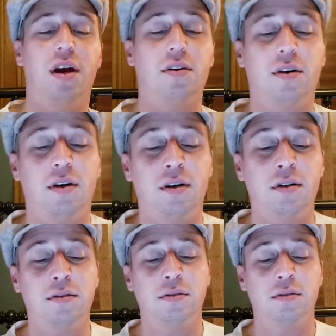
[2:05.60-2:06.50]

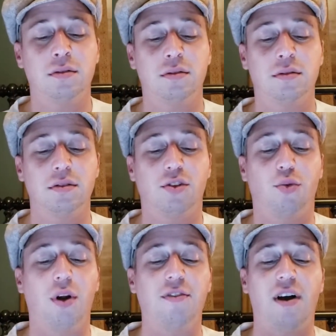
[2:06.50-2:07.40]
alcohol,
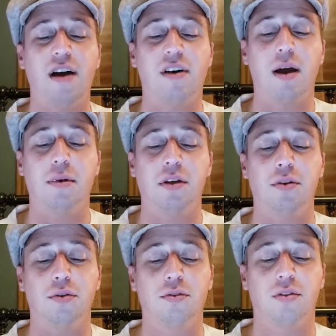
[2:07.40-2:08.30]
25
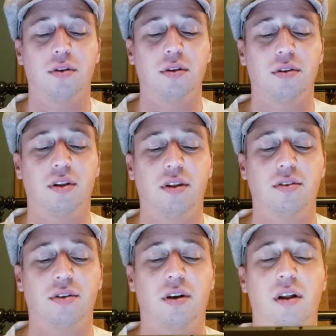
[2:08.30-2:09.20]
IBUs. It
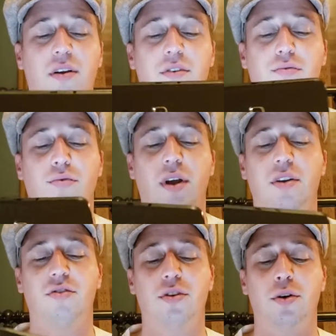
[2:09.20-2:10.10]
says the color is
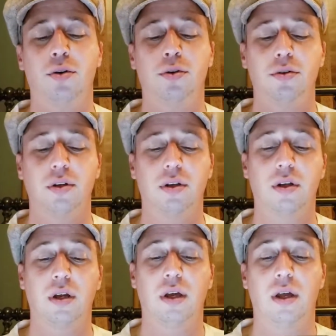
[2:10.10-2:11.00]
reddish gold.
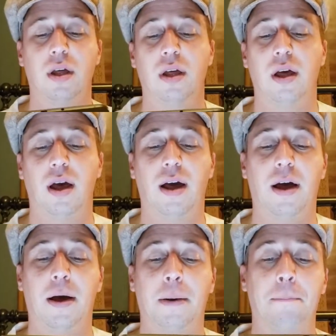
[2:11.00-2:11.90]

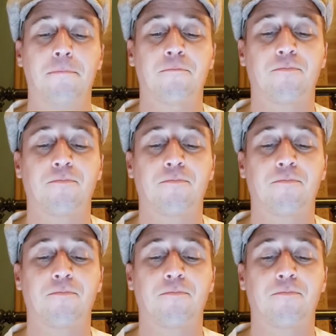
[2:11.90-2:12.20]
100%